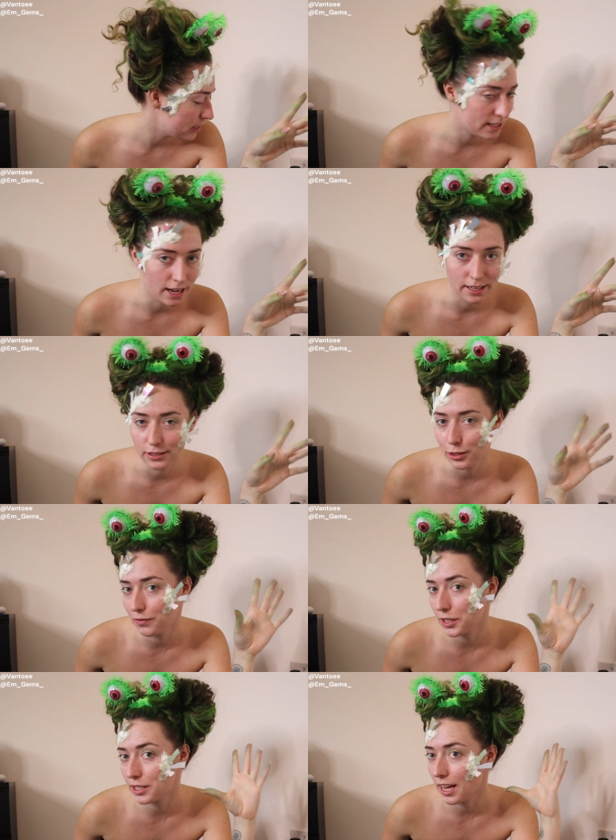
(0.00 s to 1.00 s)
is done, so
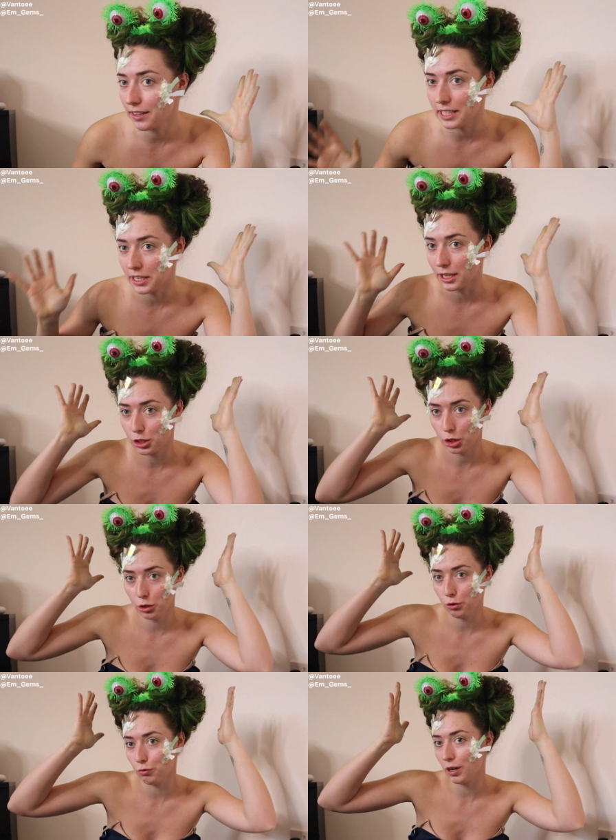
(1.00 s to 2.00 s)
I've just done these like
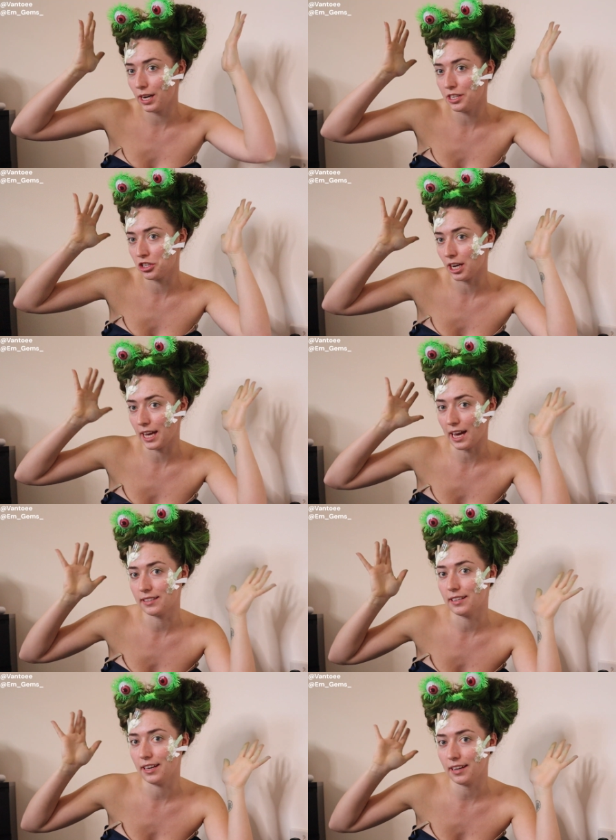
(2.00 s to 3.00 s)
two really
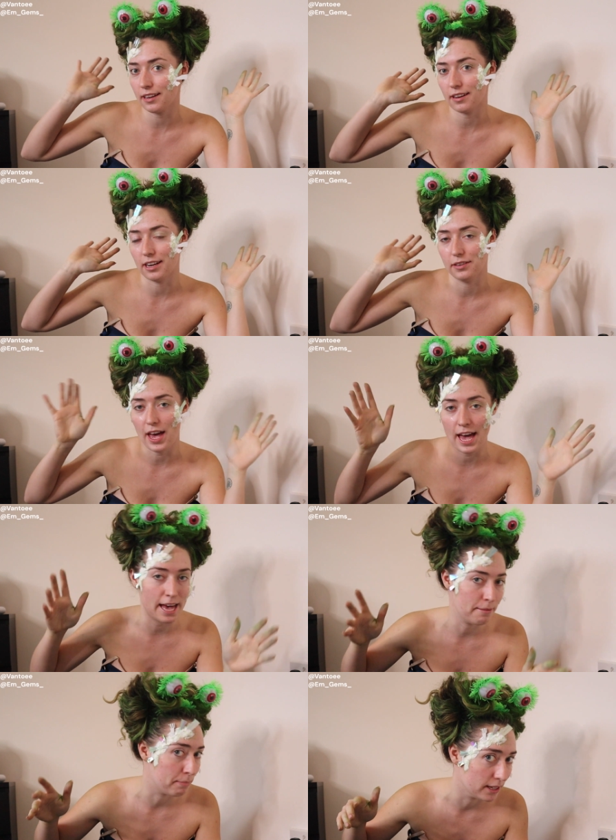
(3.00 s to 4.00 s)
gigantic kind of
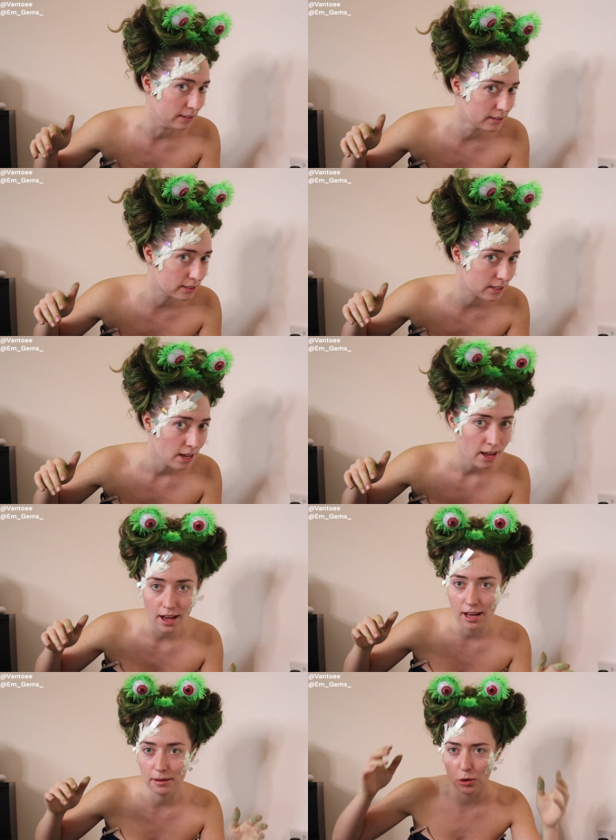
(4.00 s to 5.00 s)
hair buns.
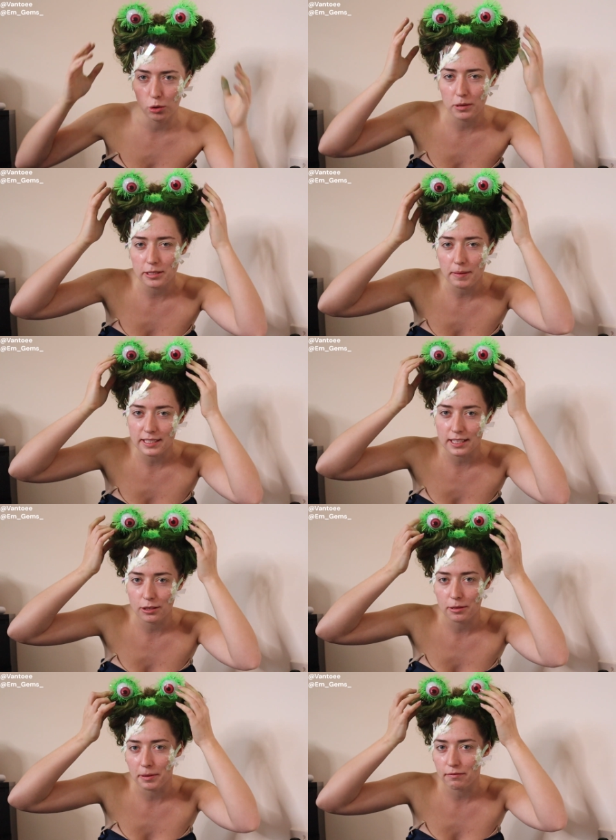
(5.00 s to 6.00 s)
Almost makes it
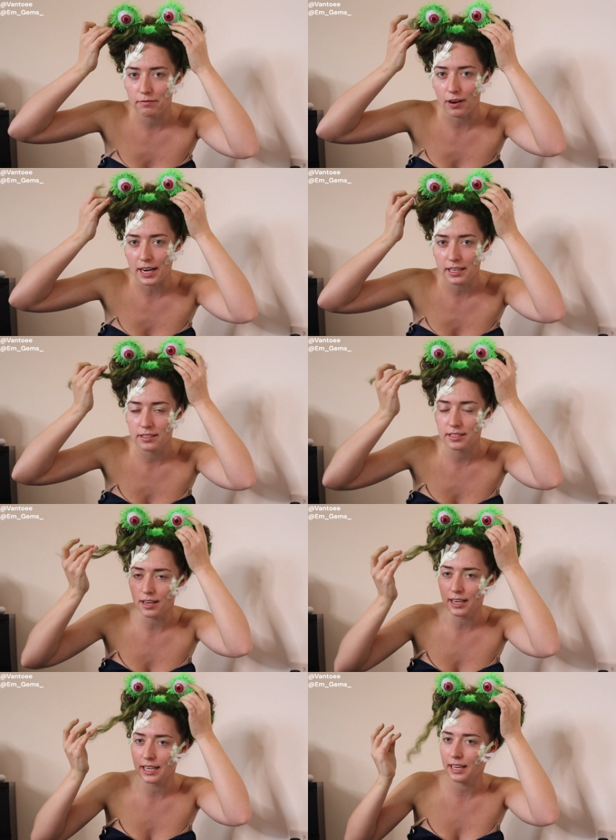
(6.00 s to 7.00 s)
look a bit
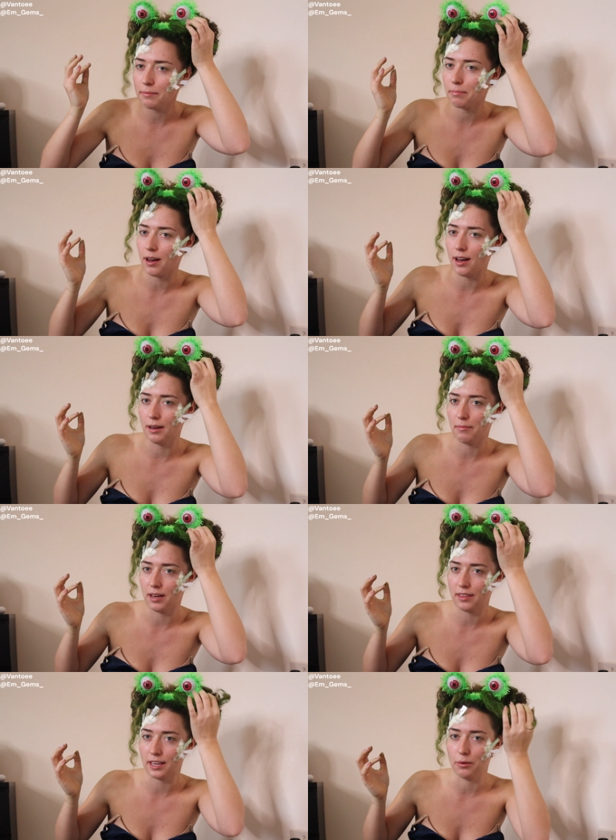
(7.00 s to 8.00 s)
Frankenstein-y, but I
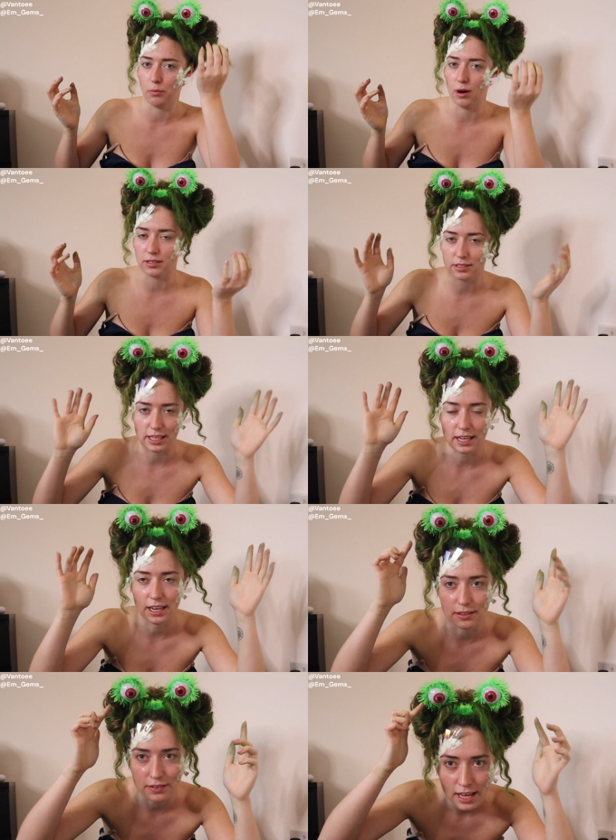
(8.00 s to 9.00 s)
think it works because it
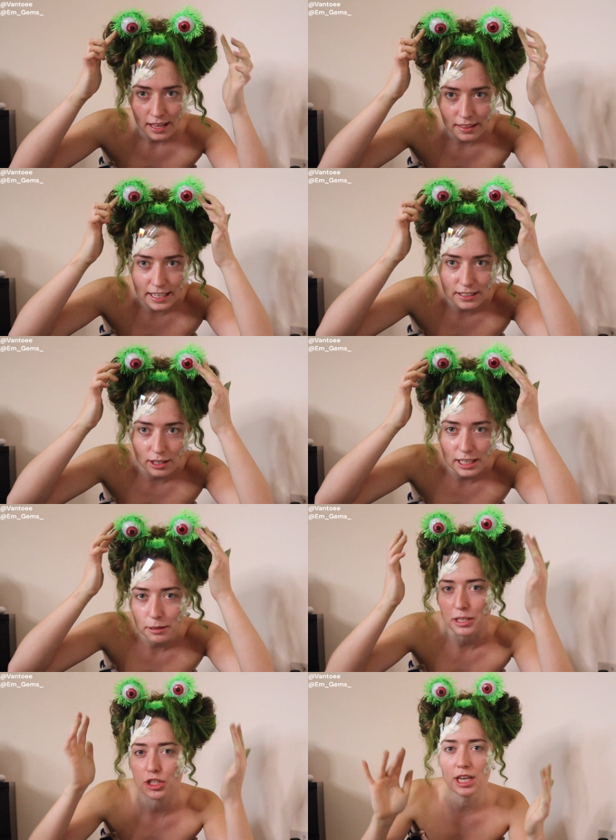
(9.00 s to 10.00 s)
kind of, these are a little
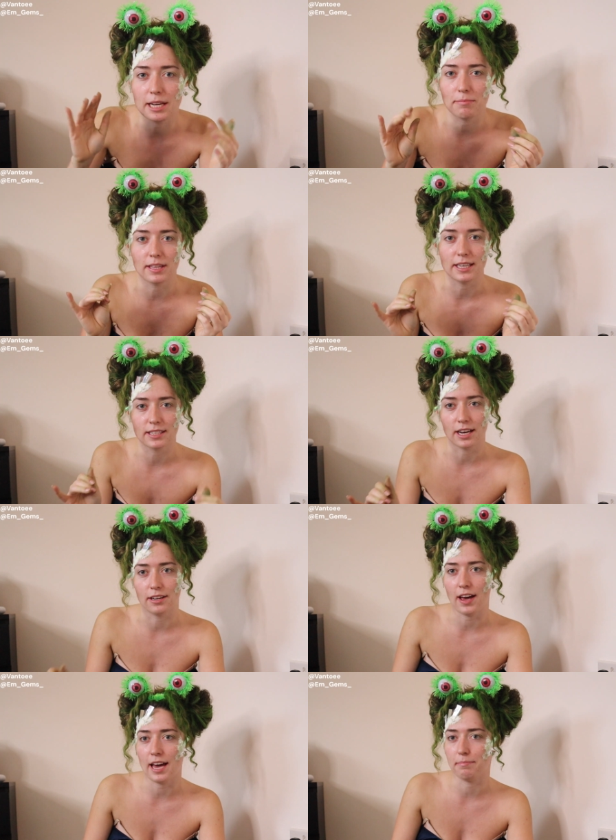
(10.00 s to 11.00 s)
bit cheap, these kind
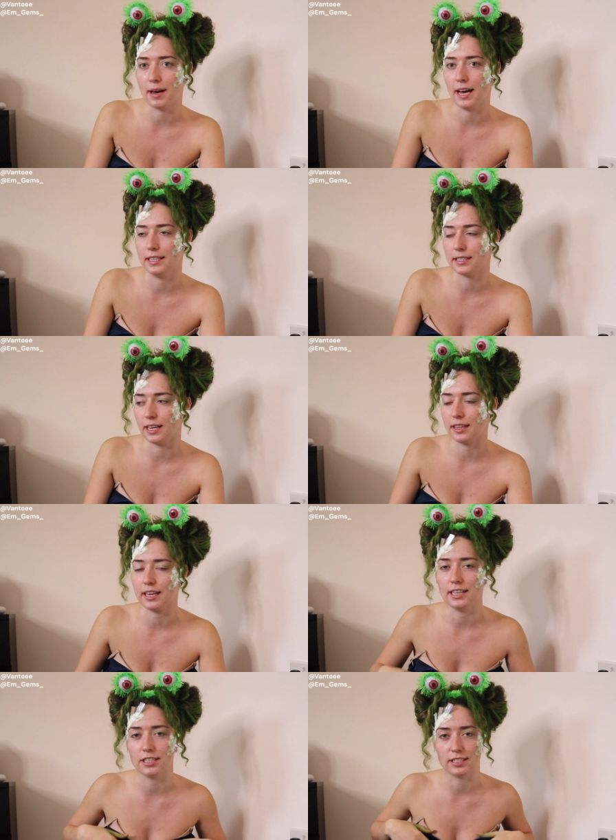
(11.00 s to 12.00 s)
of headbands, and I
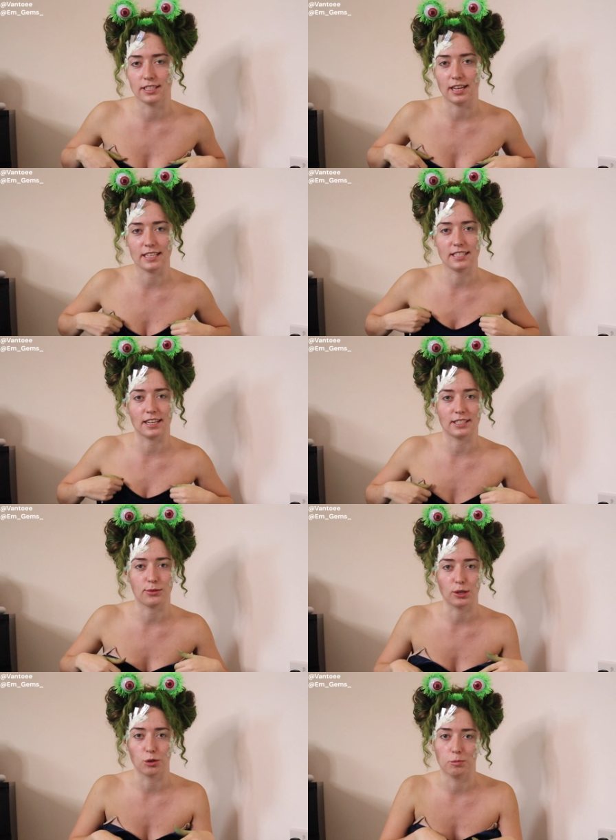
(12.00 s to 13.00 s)
think it's nice
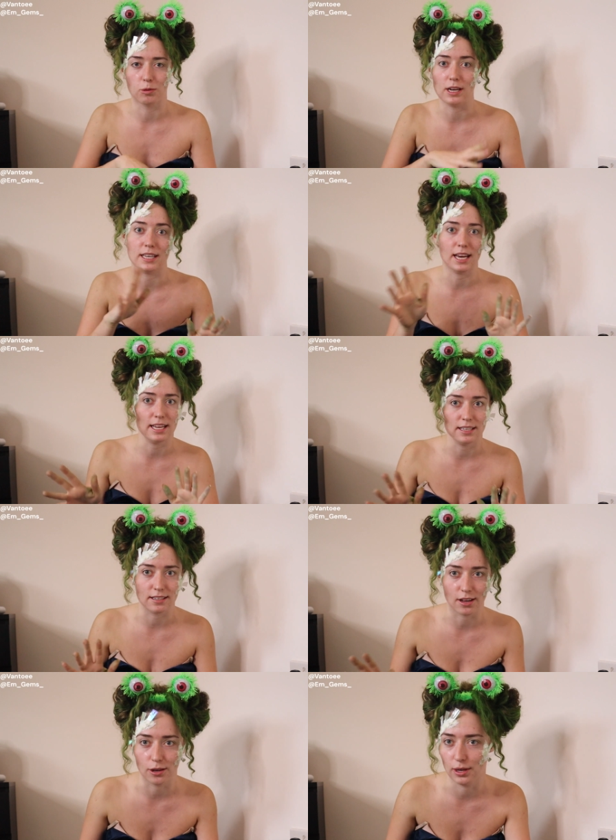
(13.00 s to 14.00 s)
to incorporate it
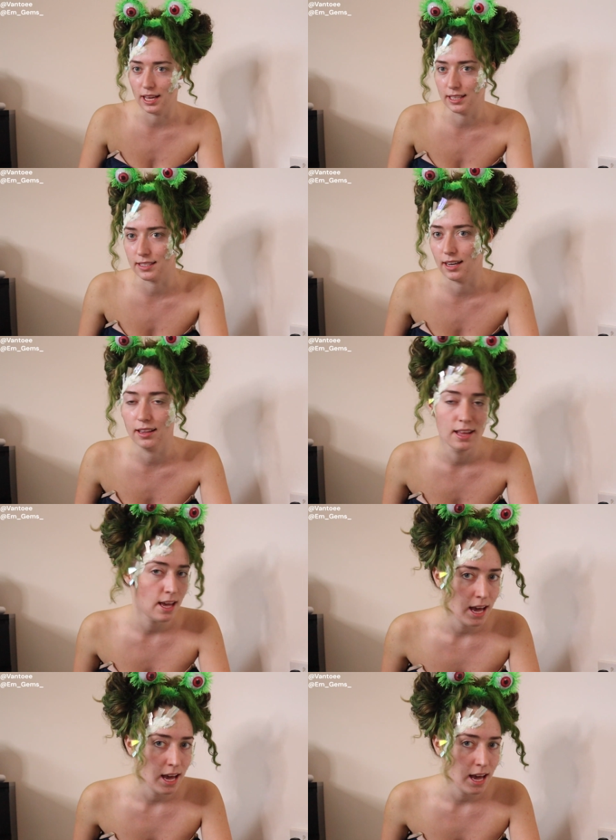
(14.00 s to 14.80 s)
into the whole hairstyle.